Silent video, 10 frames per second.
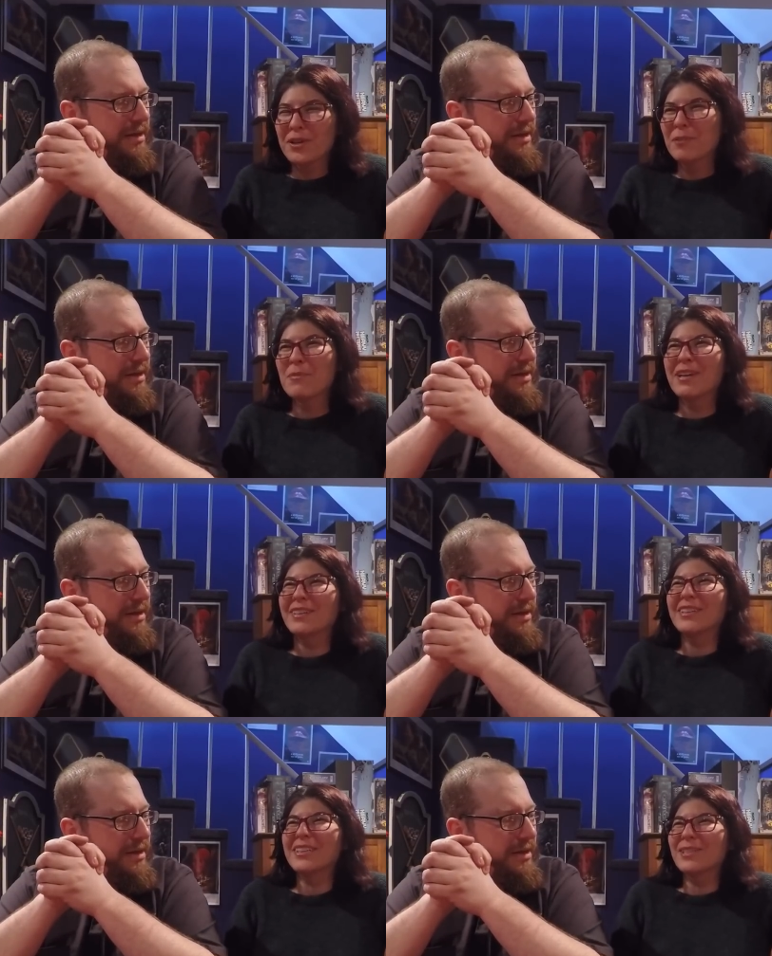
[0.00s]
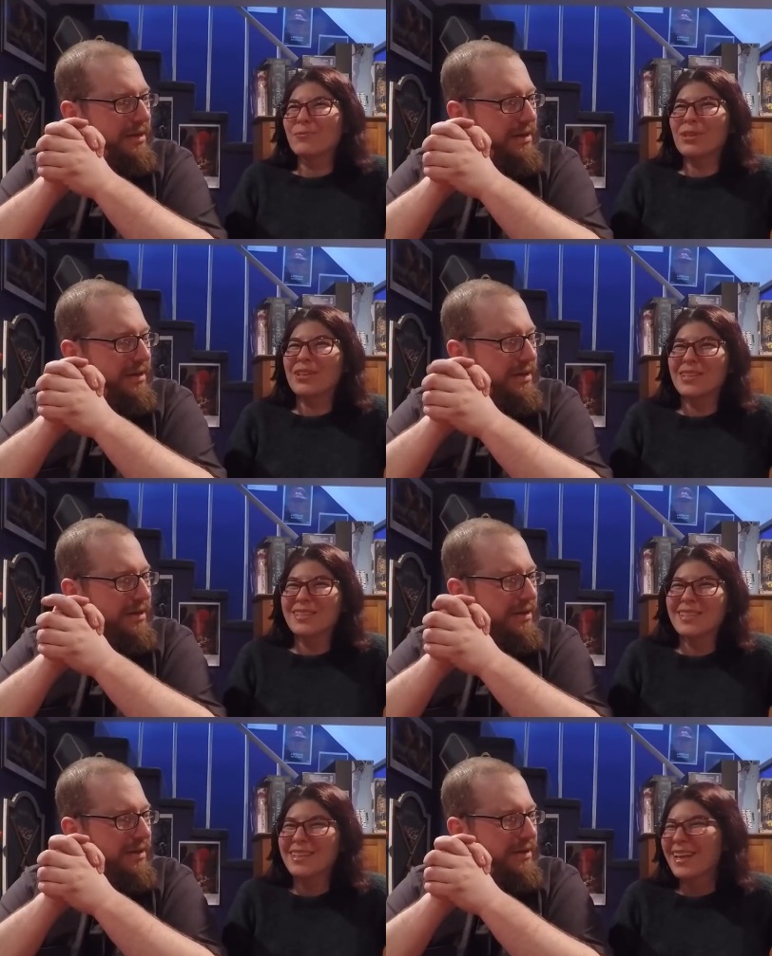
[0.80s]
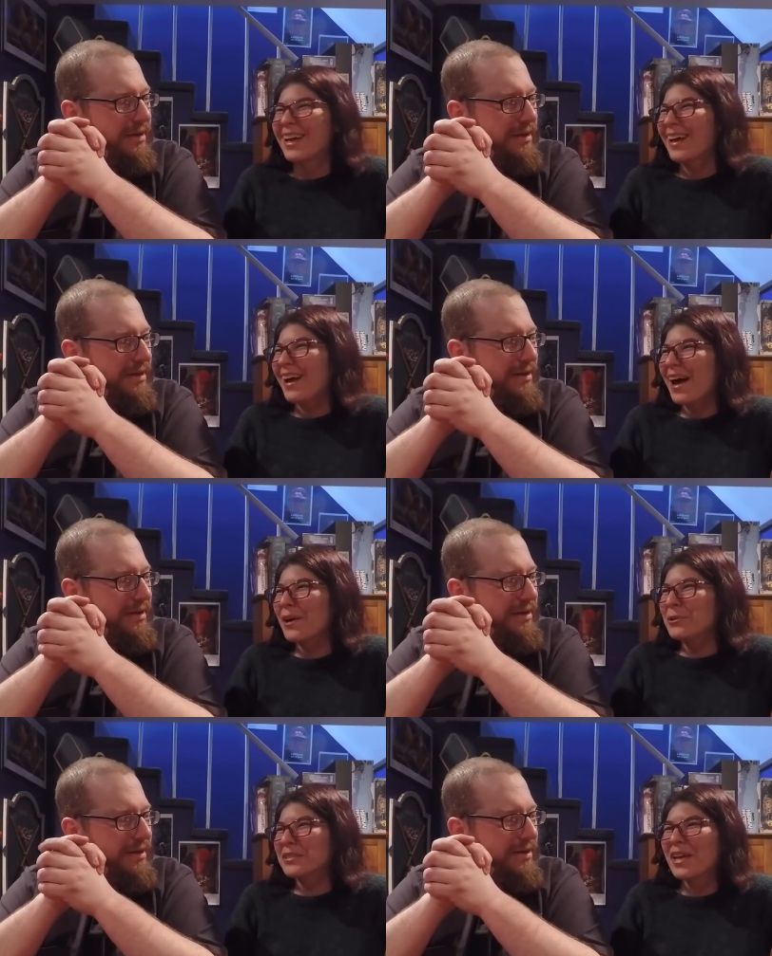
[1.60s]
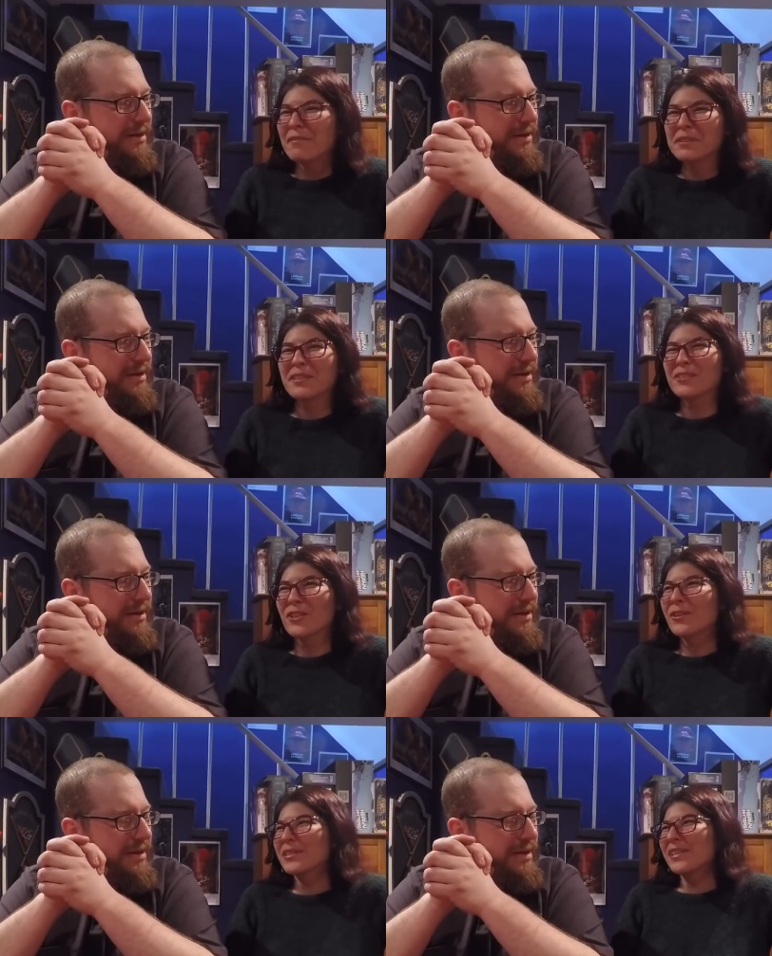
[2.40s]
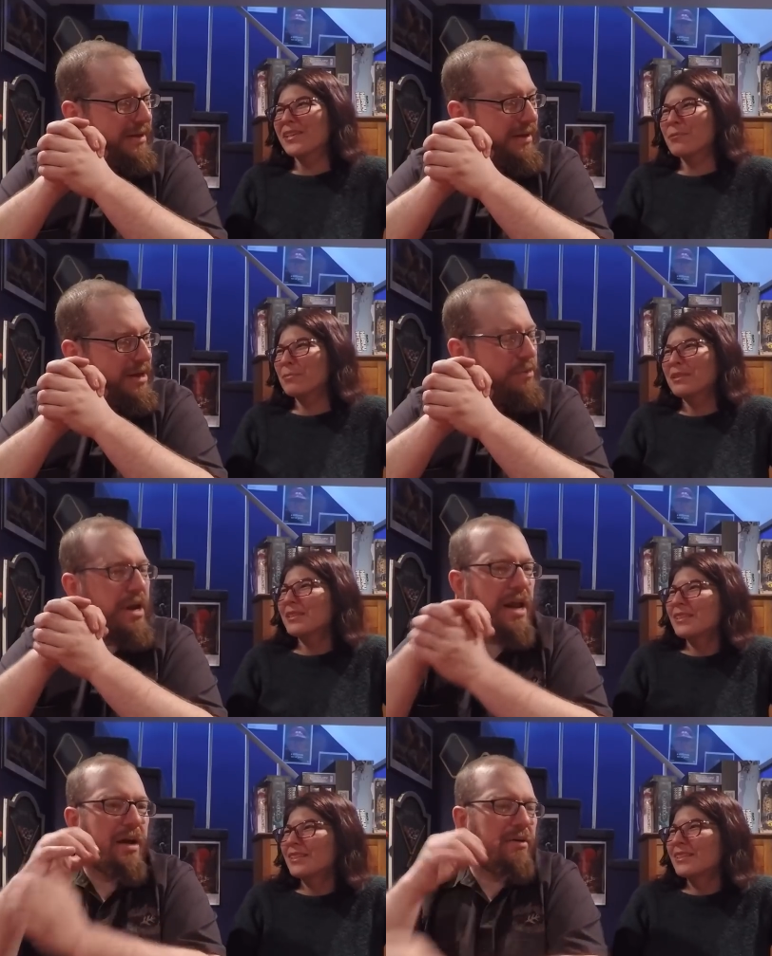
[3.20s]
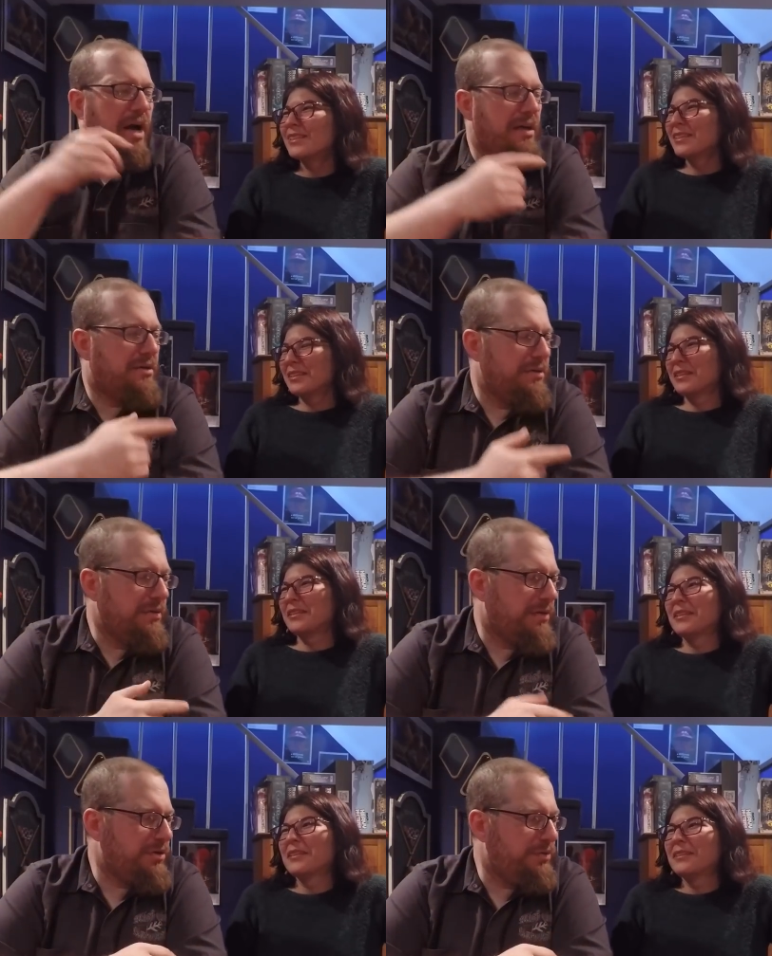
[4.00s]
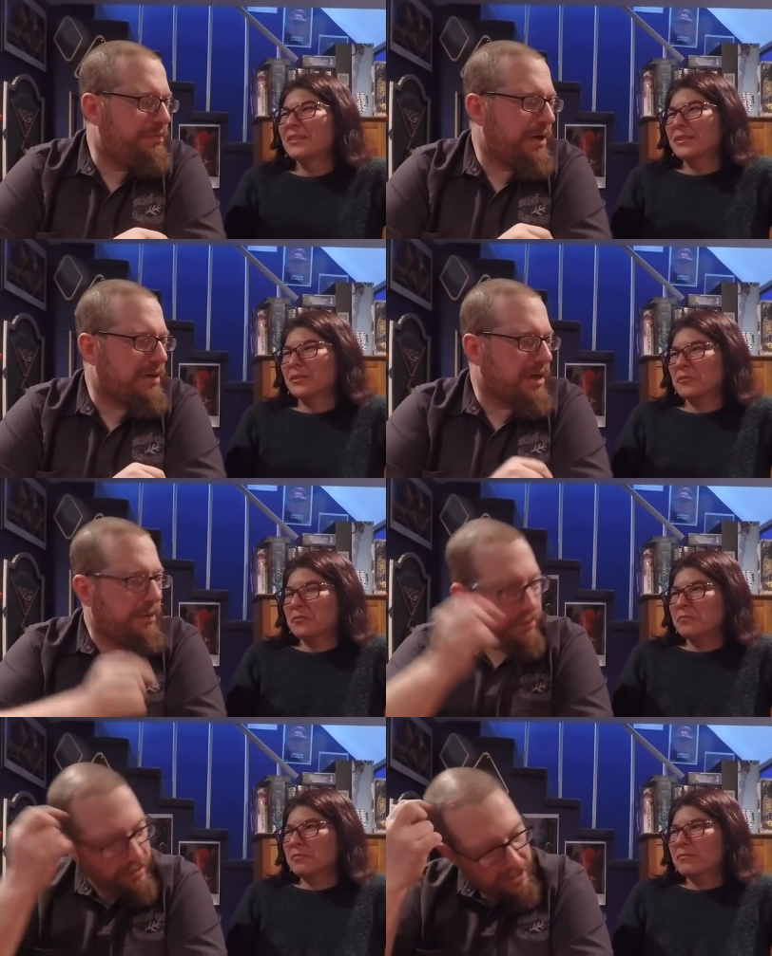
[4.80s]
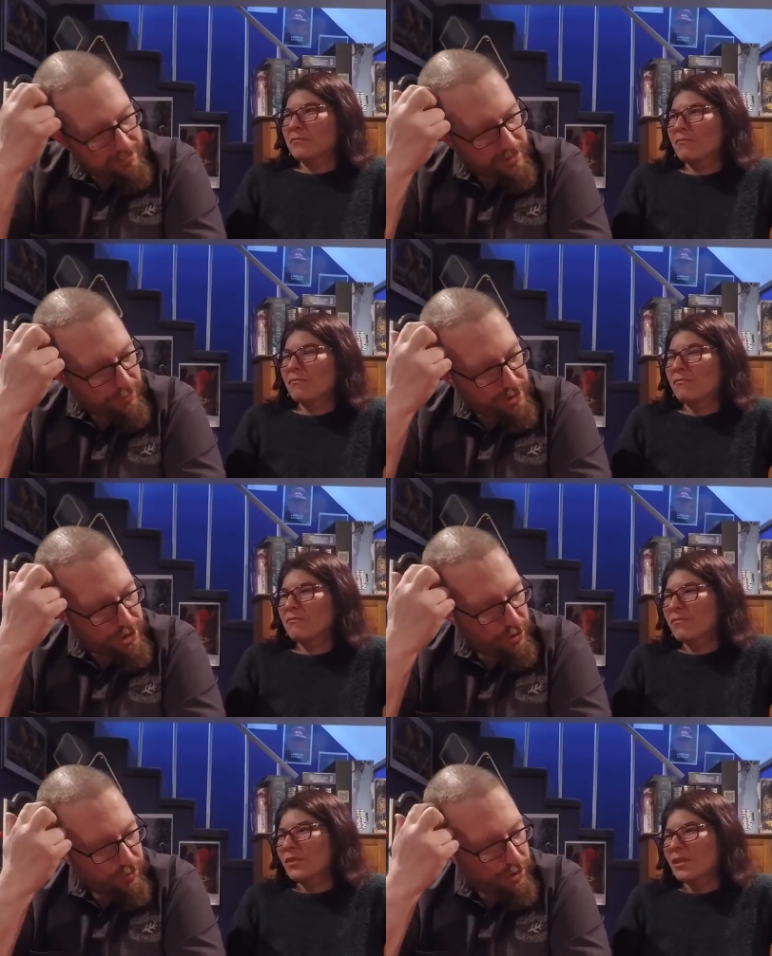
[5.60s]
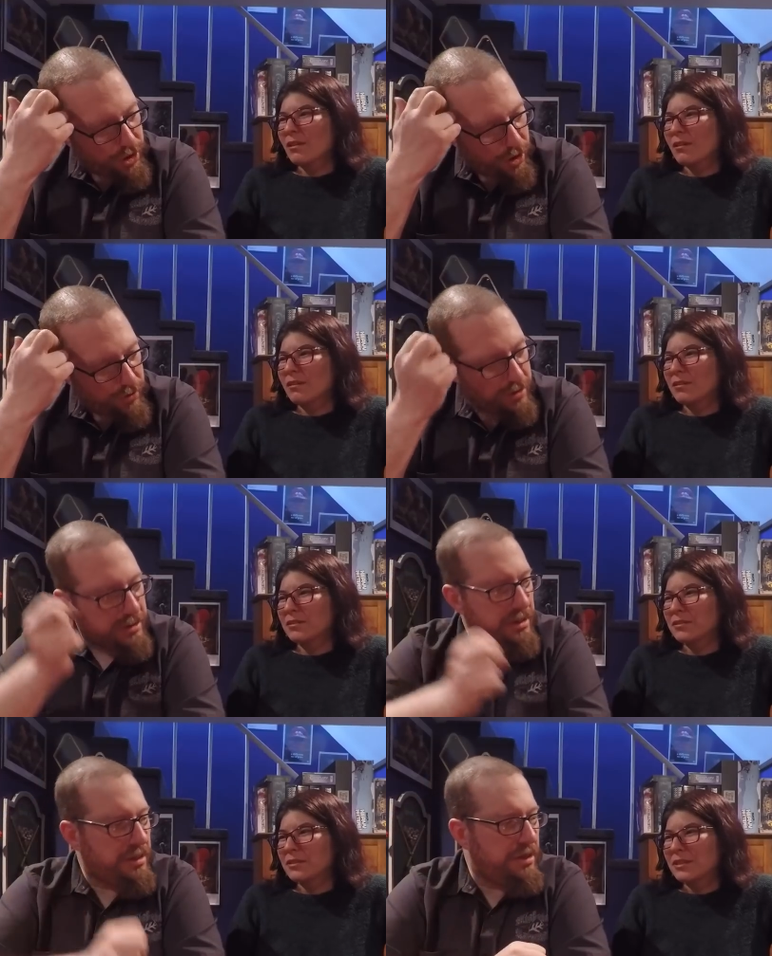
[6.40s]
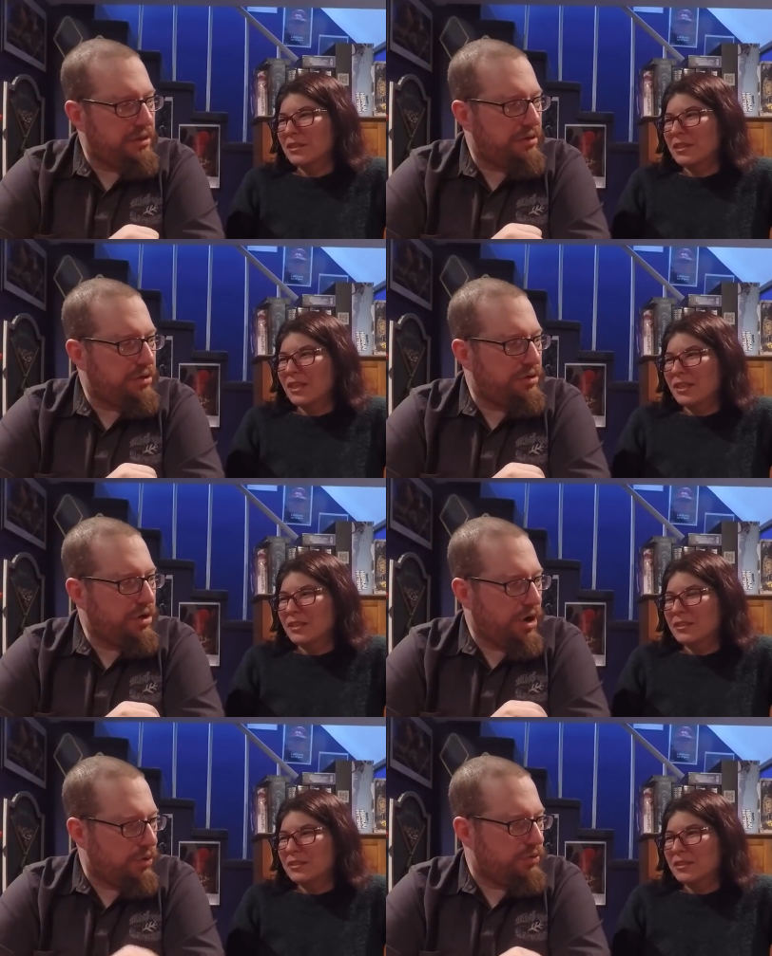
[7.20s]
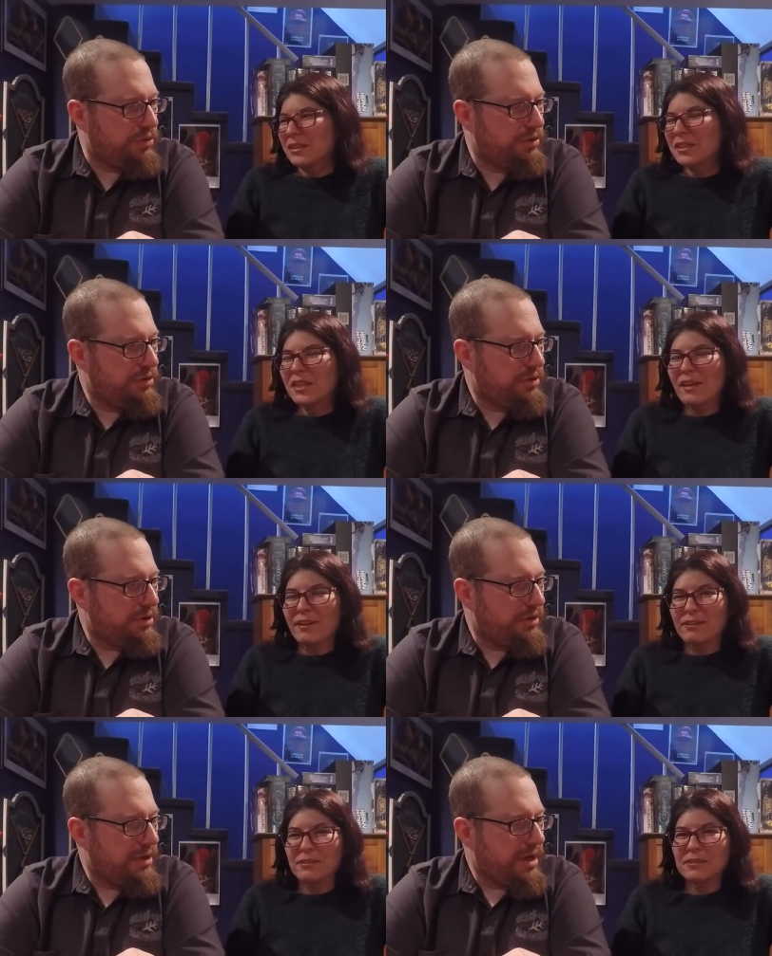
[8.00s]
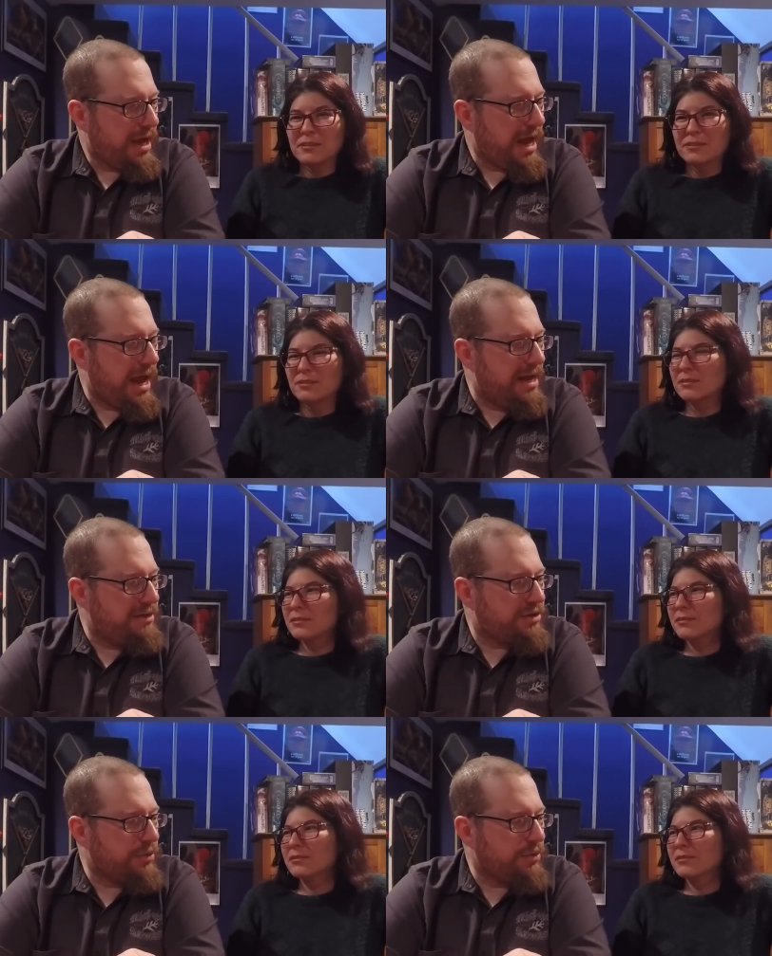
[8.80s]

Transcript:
Speaker 1: on my list because I was having such a hard time.
Speaker 2: But I know I do know you picked a couple of games that we don't currently own. Yeah. And so,